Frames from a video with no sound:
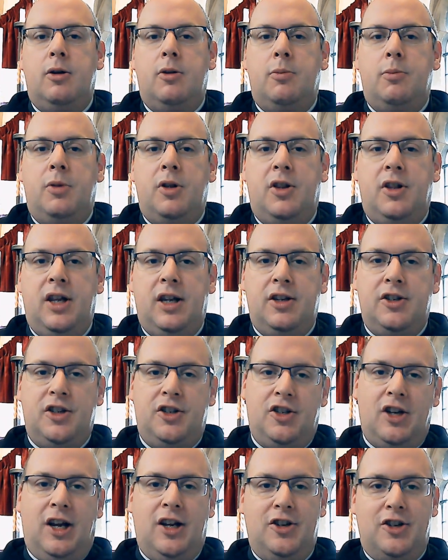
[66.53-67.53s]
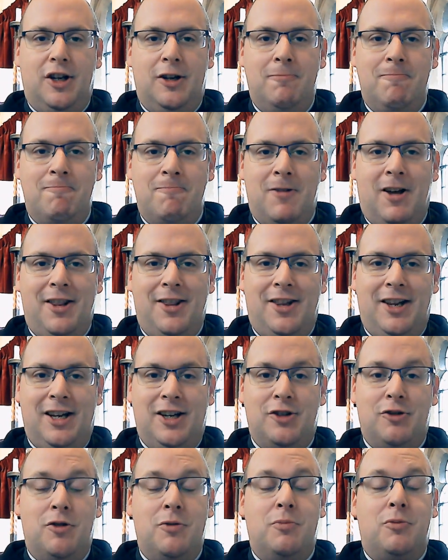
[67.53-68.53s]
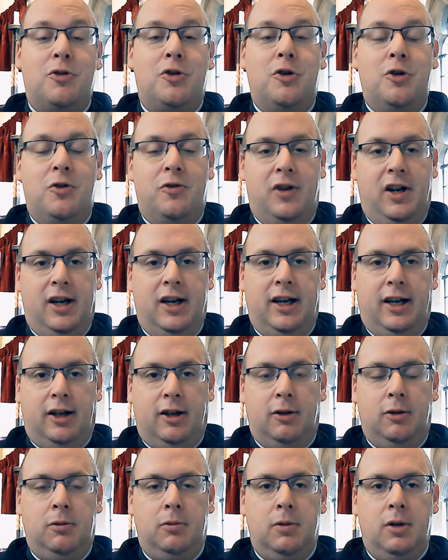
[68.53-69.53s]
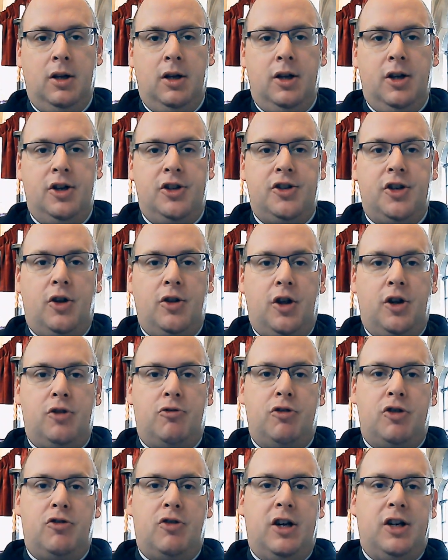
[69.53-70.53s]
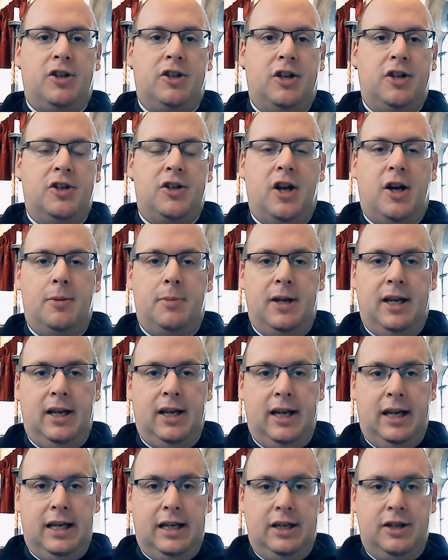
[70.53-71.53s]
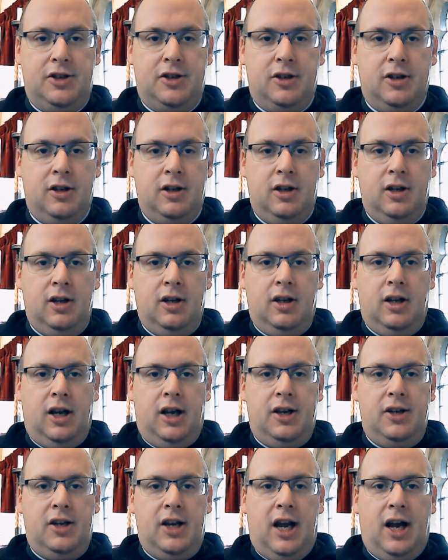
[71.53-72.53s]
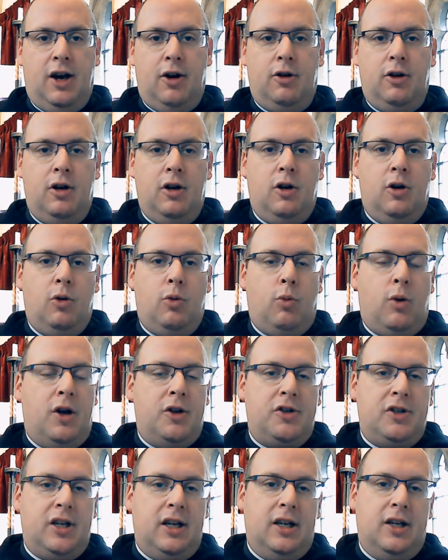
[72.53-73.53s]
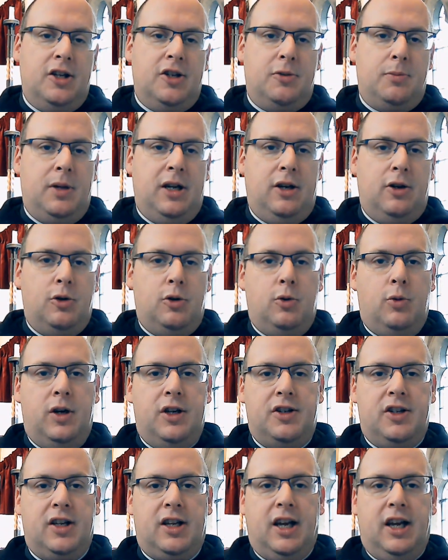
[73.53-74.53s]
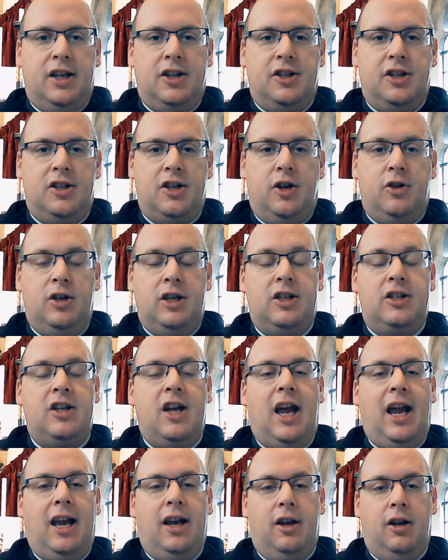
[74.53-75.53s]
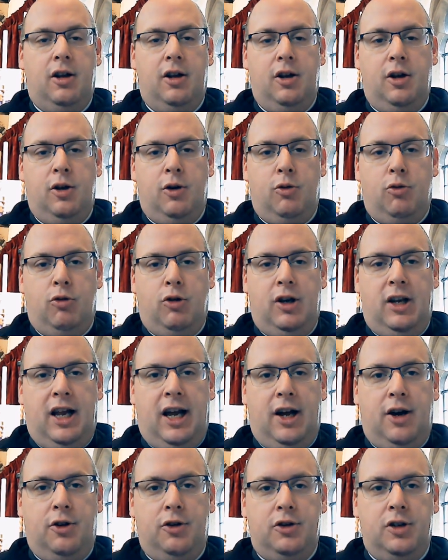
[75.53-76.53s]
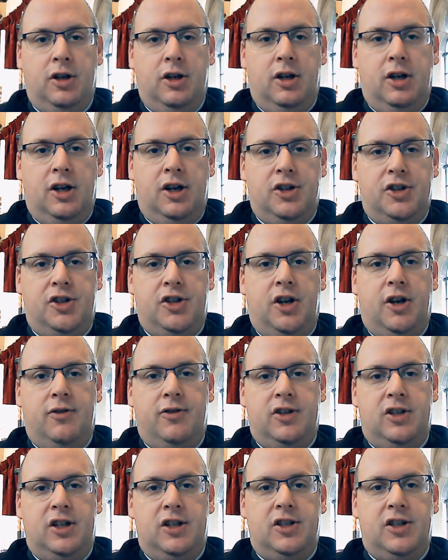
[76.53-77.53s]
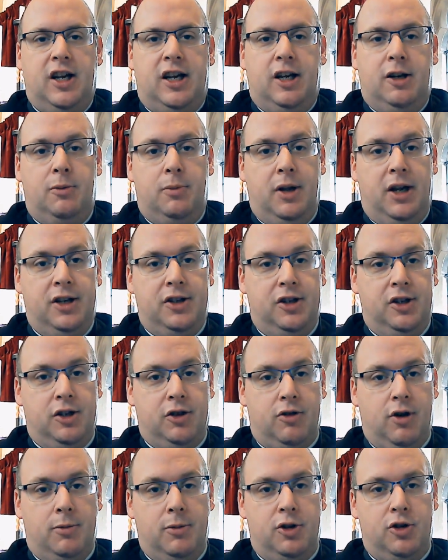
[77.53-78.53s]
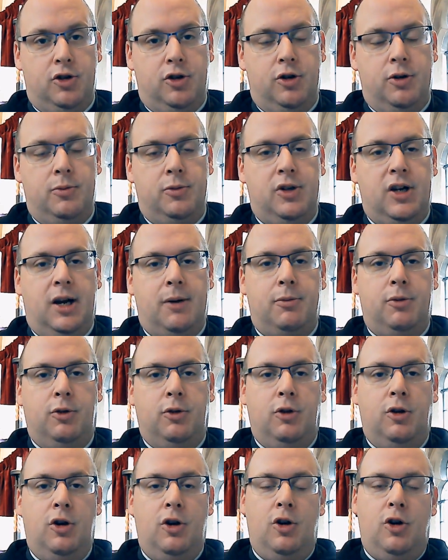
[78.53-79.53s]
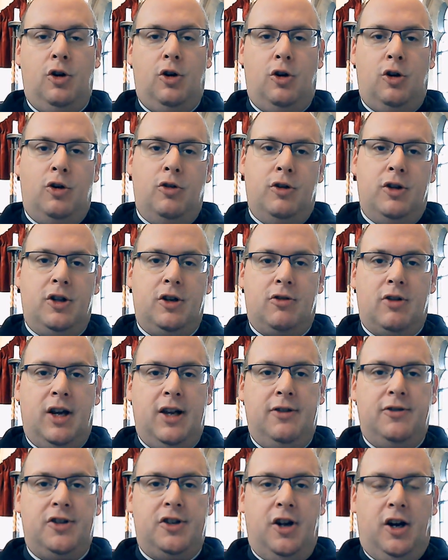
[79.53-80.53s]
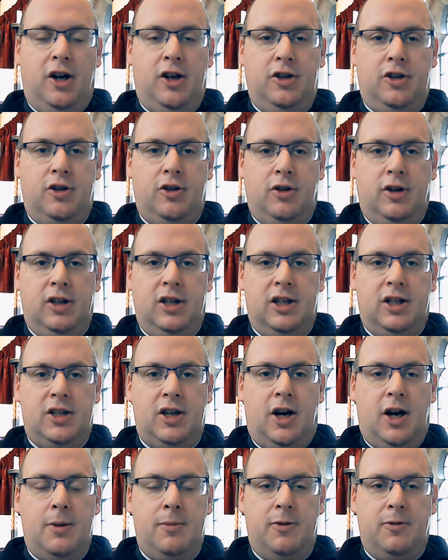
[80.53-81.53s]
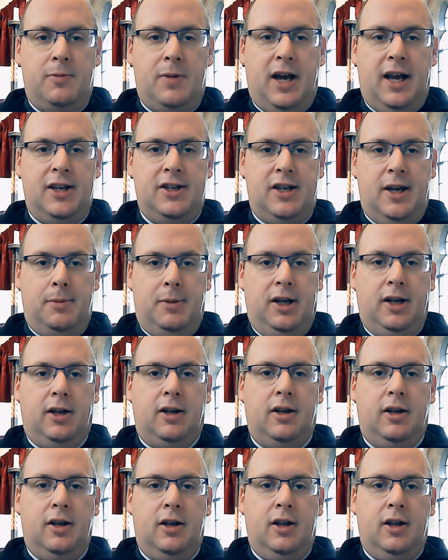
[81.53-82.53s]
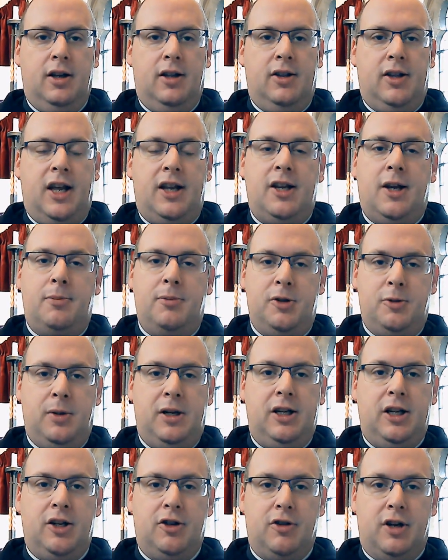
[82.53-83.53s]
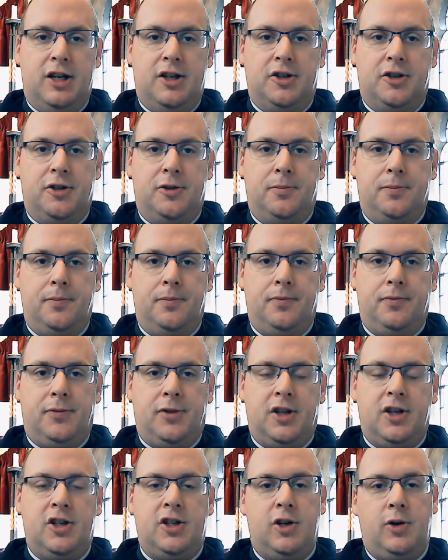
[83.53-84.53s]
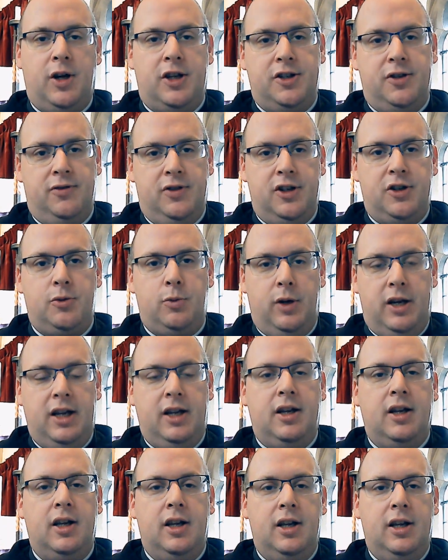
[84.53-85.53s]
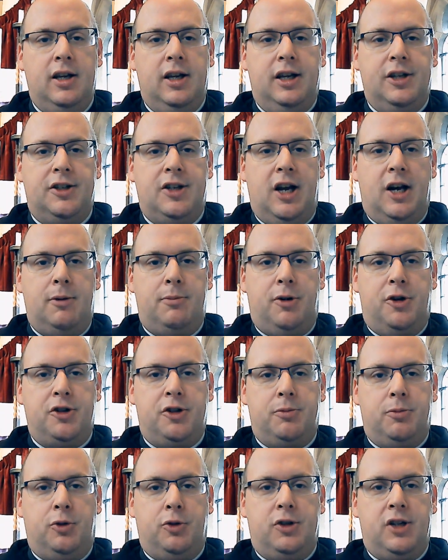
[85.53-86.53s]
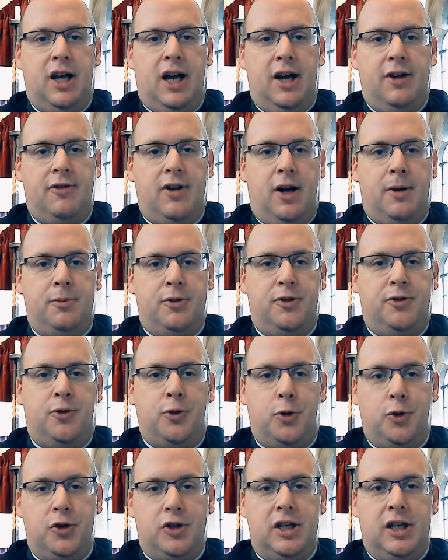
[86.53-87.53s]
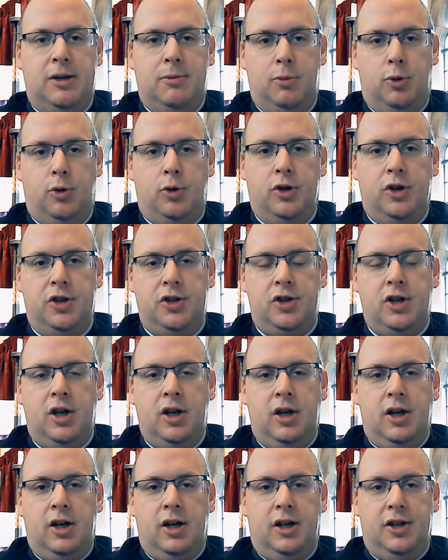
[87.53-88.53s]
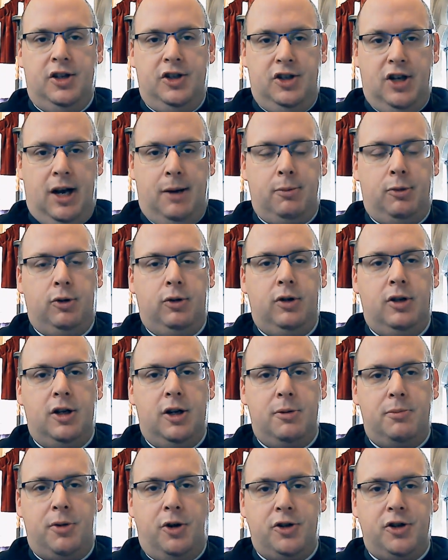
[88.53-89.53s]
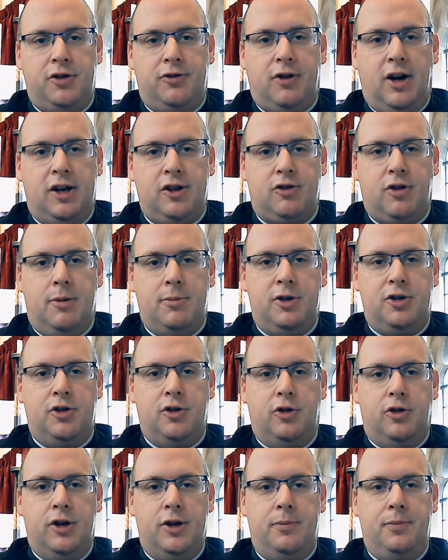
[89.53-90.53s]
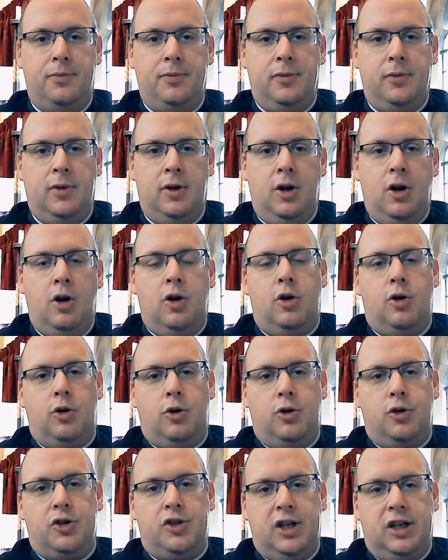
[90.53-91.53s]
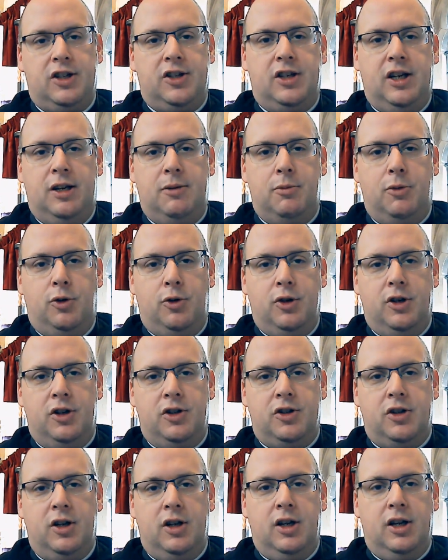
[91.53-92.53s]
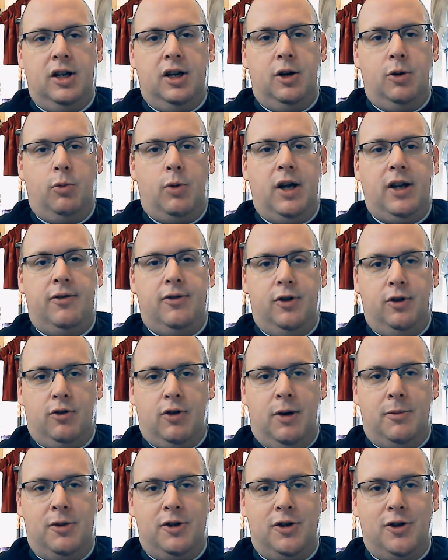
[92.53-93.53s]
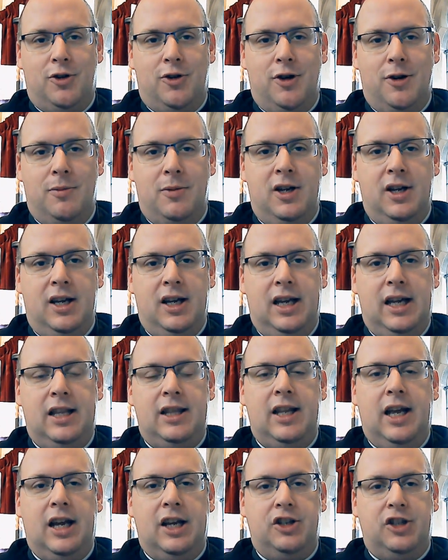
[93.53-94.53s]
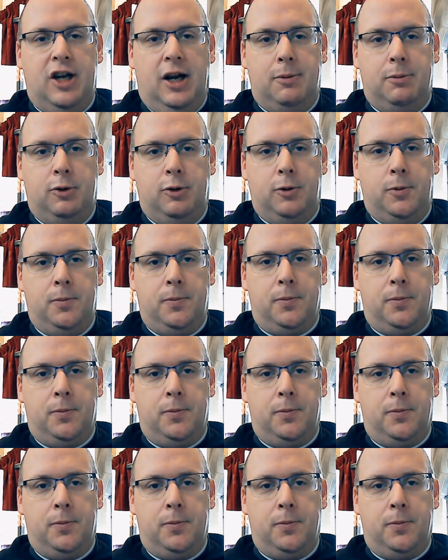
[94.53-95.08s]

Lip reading: But things are changing and things are improving a little, so those restrictions are being eased. And now, whilst it has been always the case that only 10 were allowed at services taking place in the Crematorium chapel or at the graveside during this time of pandemic, that number's been increased. So as of this week, it's now possible to have up to 14 mourners at the chapel at Pontefract Crematorium, or 16 mourners at Wakefield Crematorium in their chapel.